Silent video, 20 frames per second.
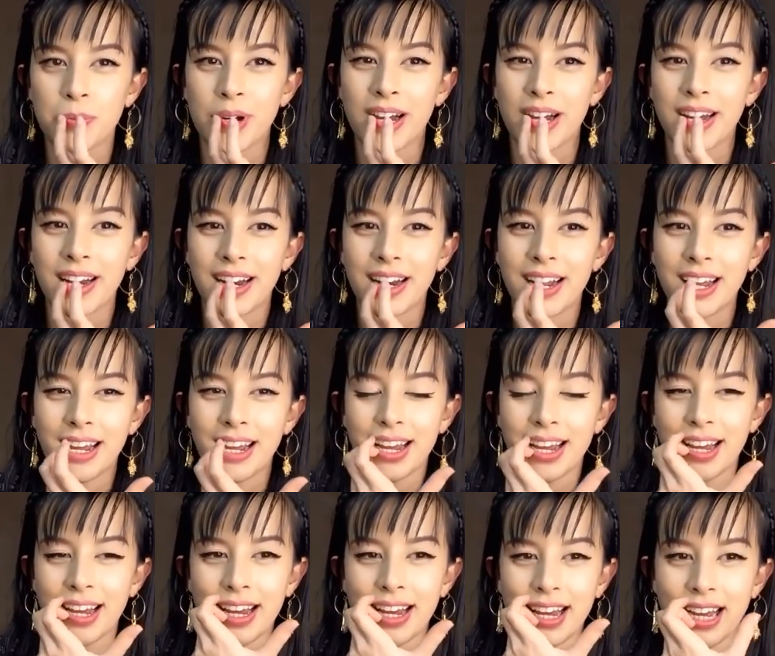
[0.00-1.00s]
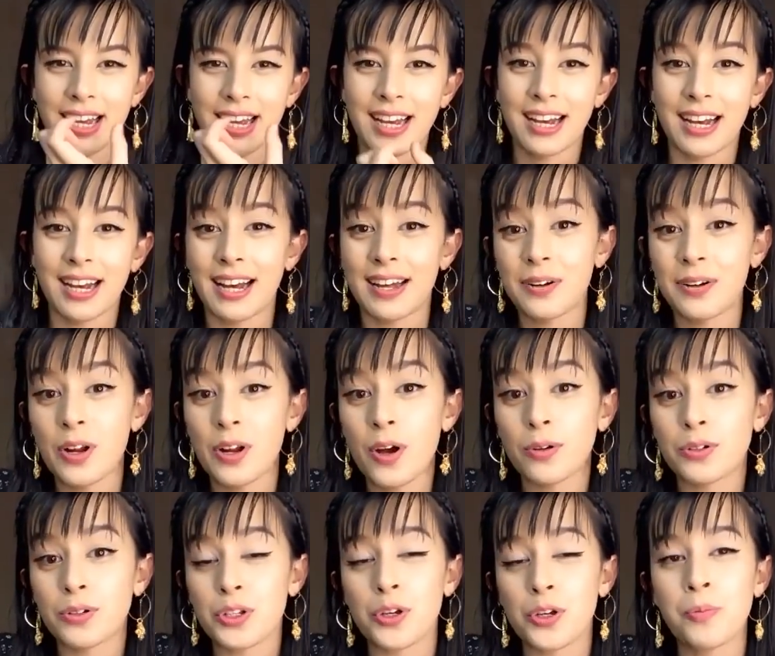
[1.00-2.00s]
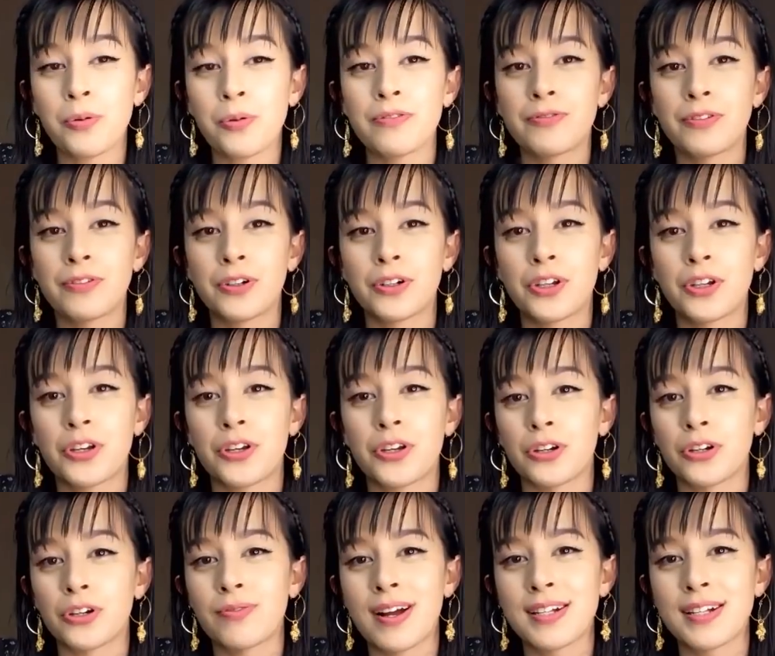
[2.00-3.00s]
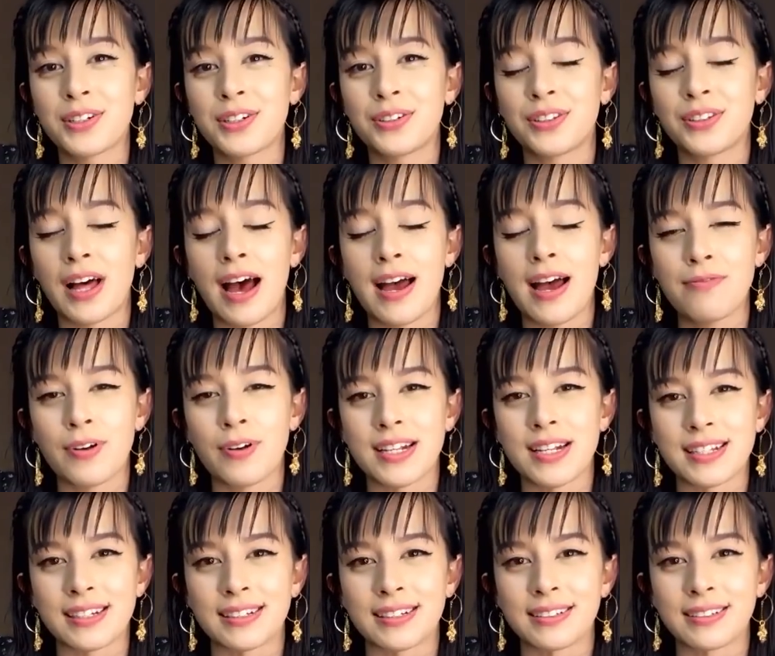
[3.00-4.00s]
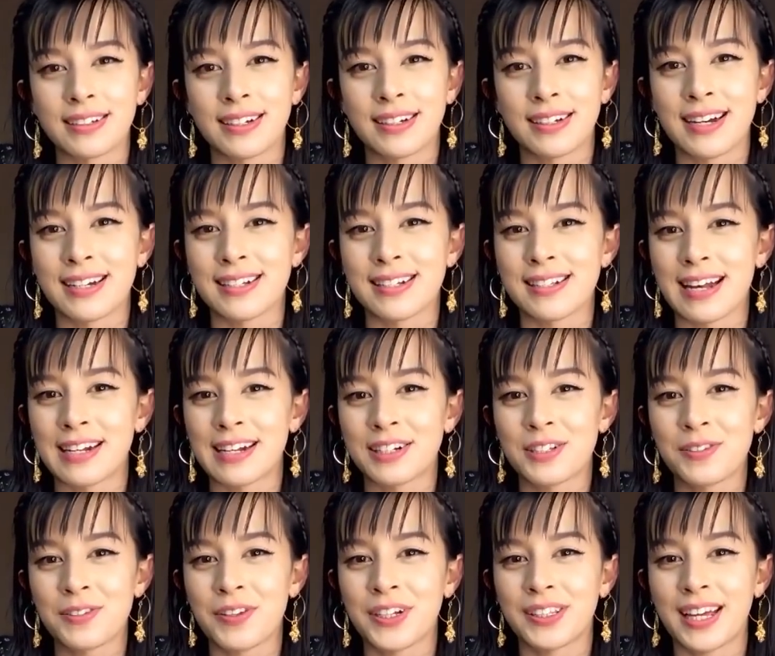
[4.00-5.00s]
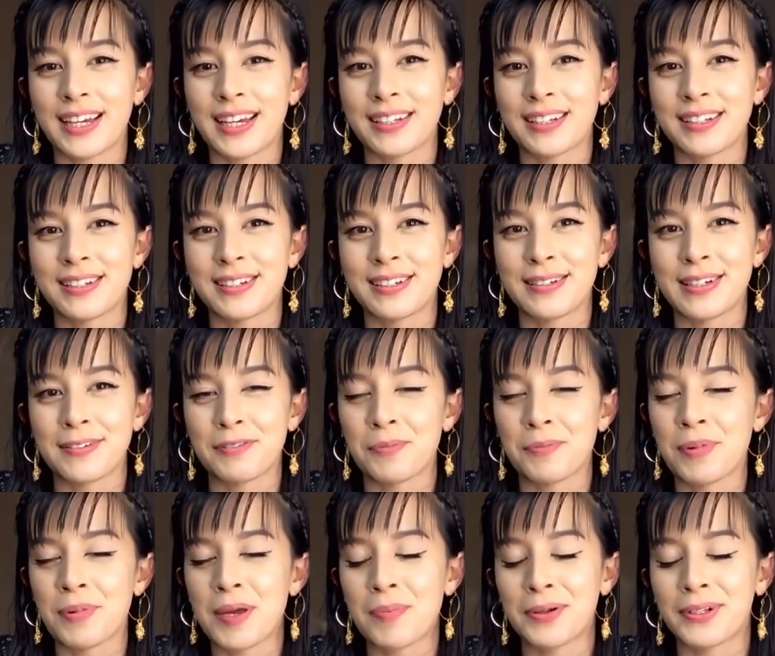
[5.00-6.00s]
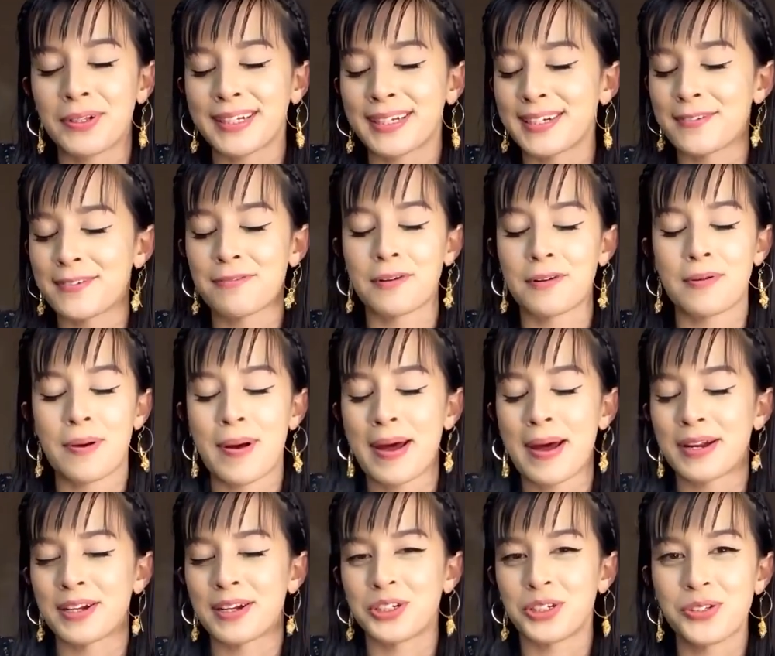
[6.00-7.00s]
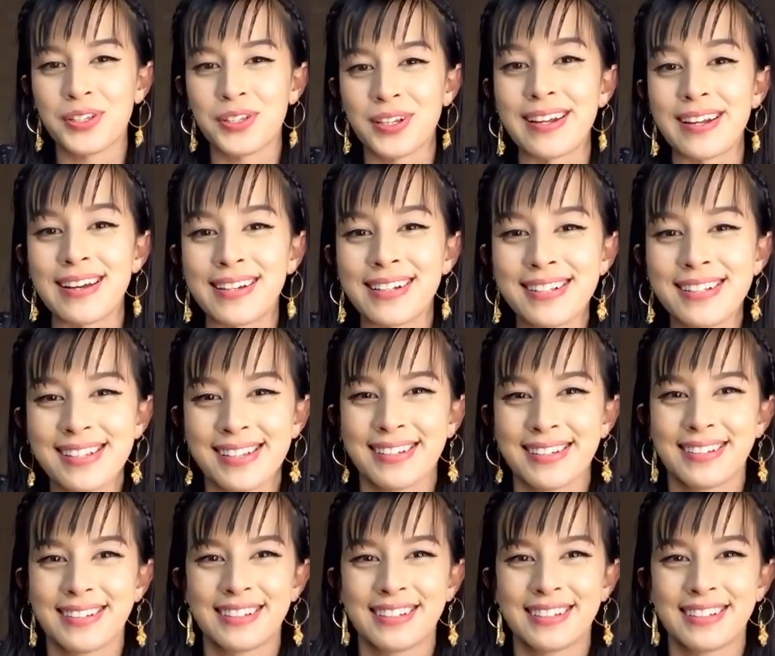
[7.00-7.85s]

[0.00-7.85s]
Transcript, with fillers: But I don't know. Do you prefer cured resin or live resin? Because I just feel like different people like a different amount of juiciness.